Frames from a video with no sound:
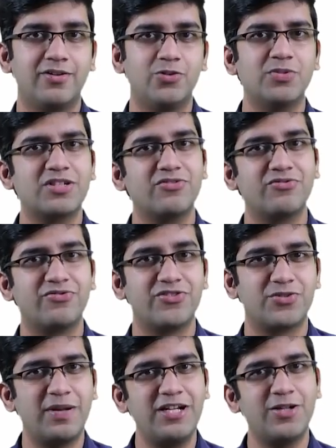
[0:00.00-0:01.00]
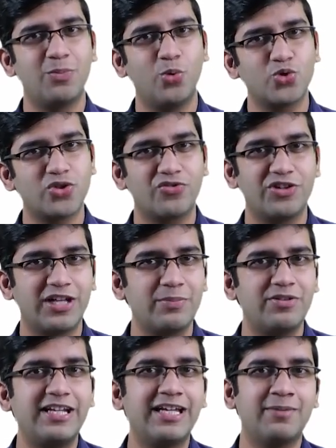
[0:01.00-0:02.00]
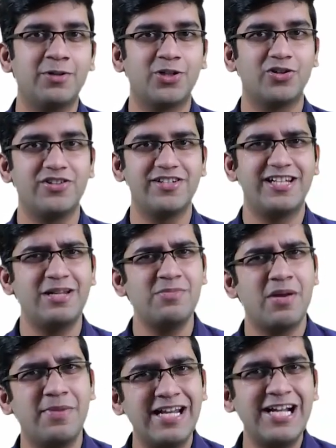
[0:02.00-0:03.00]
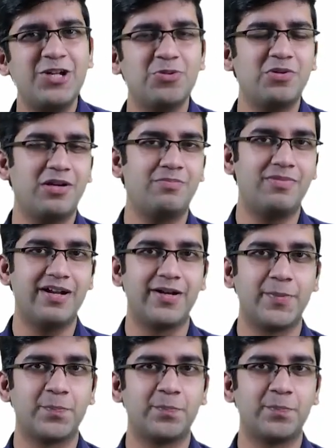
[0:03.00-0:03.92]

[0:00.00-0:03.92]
You must have spent most of your time reading hematology. Tell me a benign tumor in blood.